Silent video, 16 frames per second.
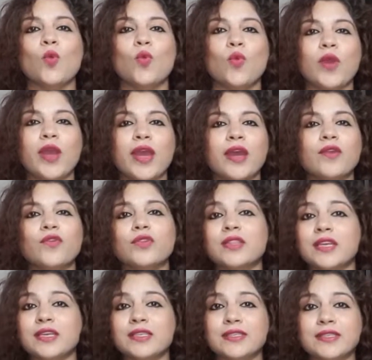where
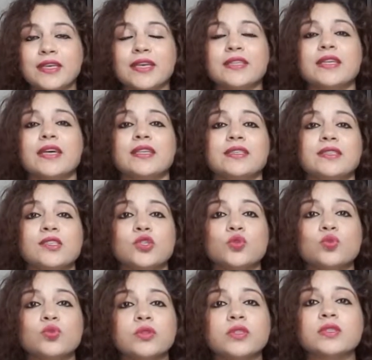they say that the
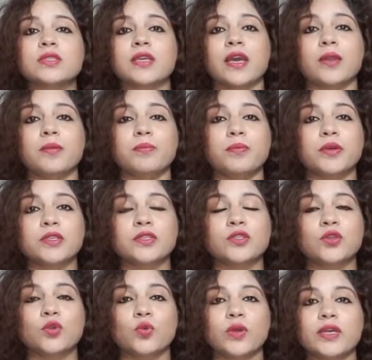students can
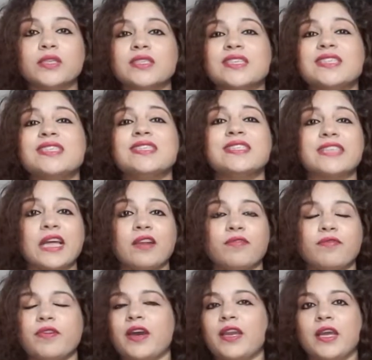pursue it in
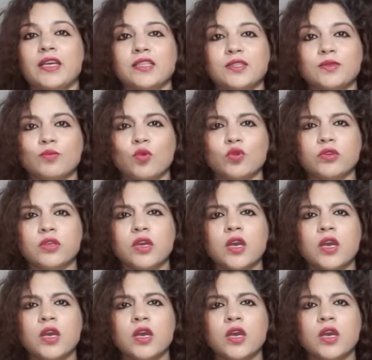self-finance mode.